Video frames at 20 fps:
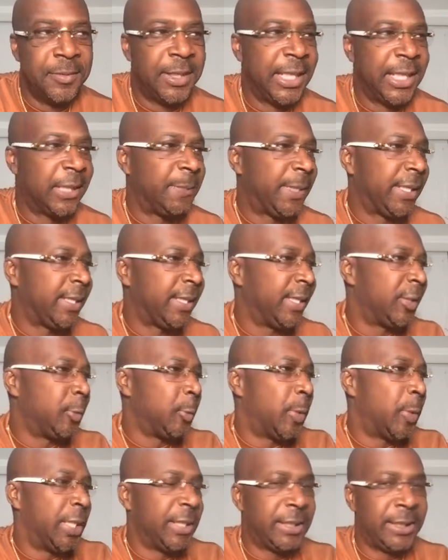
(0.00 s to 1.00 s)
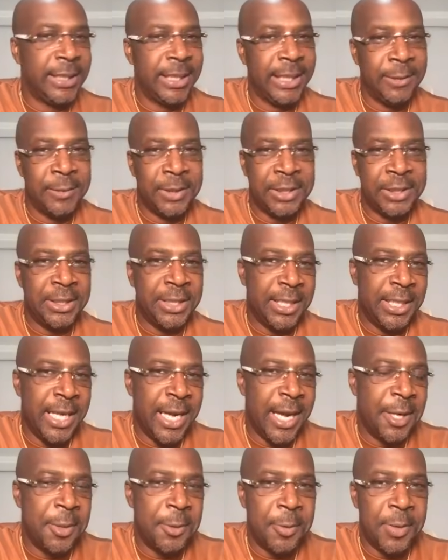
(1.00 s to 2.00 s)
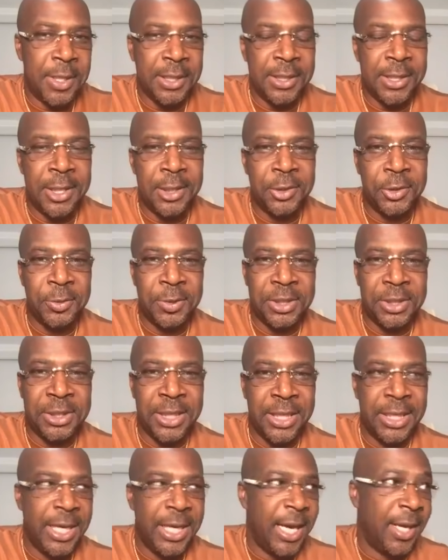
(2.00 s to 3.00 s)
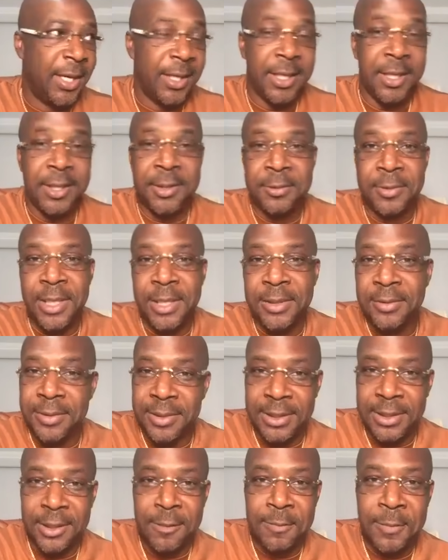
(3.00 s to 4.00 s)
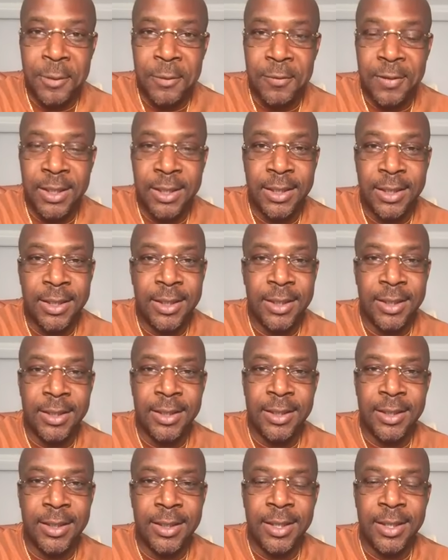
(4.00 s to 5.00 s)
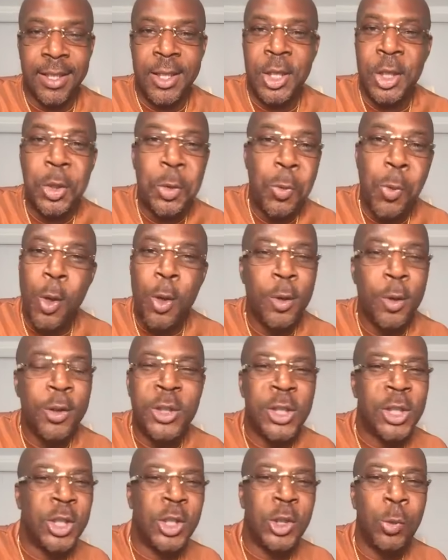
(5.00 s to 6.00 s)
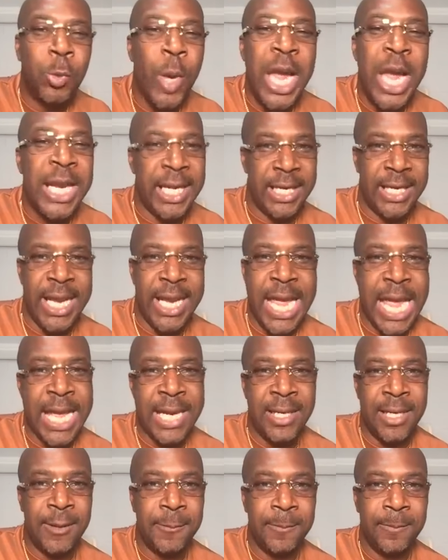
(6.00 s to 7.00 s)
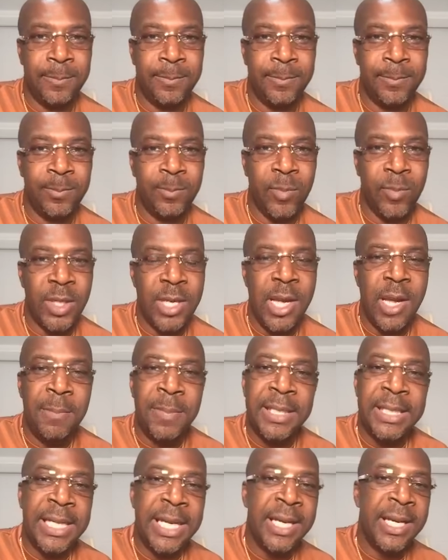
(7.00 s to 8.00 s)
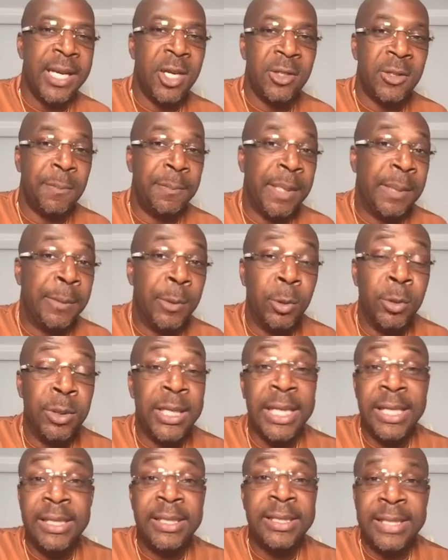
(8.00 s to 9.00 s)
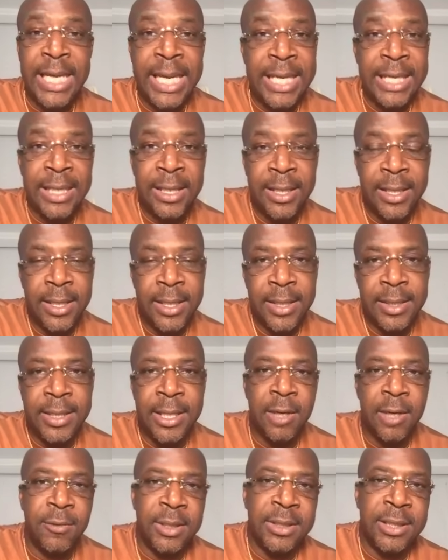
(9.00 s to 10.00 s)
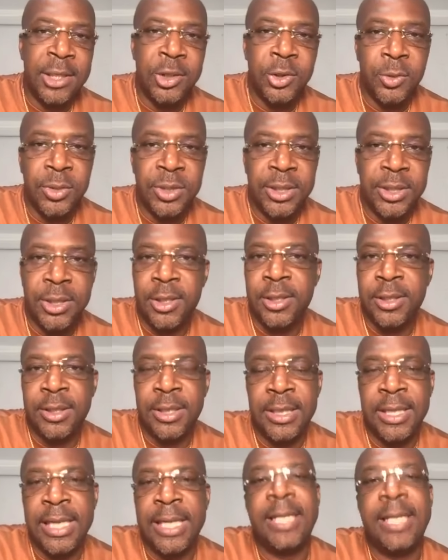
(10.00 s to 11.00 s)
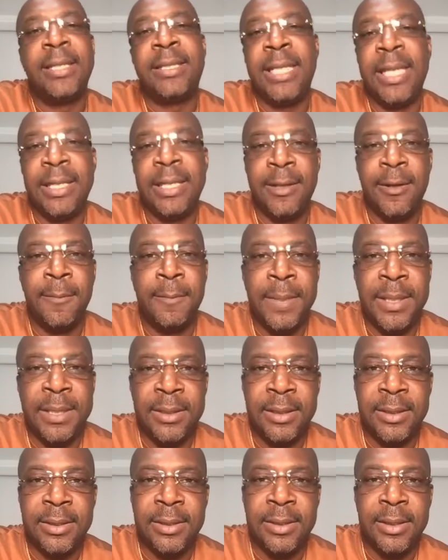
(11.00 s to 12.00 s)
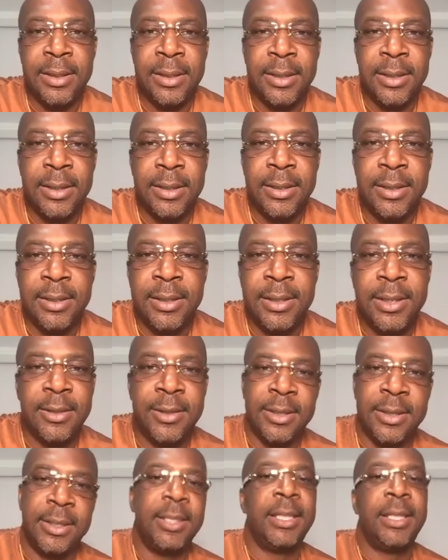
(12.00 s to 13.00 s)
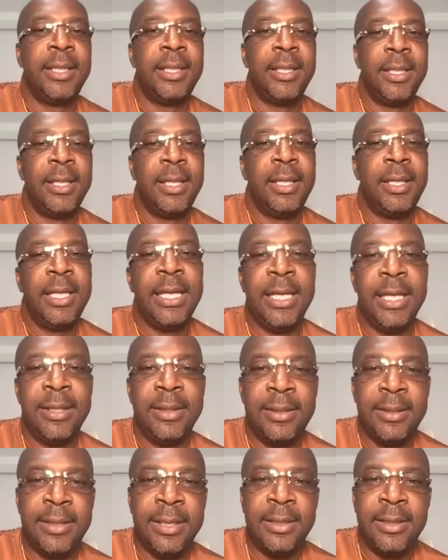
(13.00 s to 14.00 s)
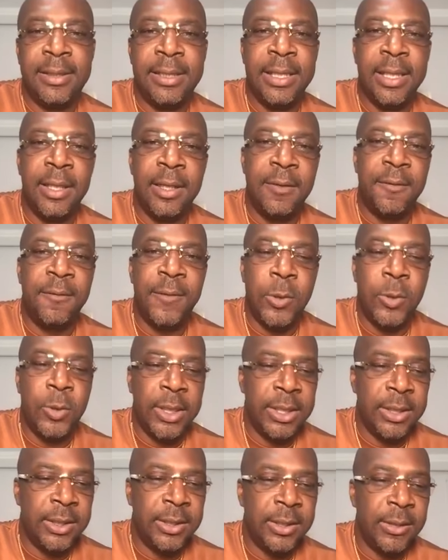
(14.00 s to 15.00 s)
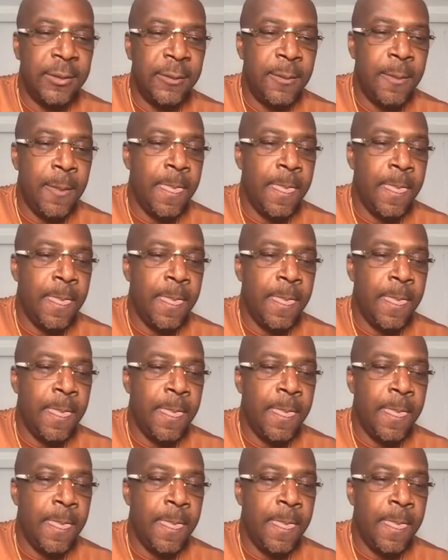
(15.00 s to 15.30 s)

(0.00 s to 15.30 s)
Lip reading: just because one city was shut down and one country was shut down, the other ones were still moving. You weren't sweating that. But then there's the people who didn't take their residual seriously. They didn't take their business seriously. They didn't sit still and focus.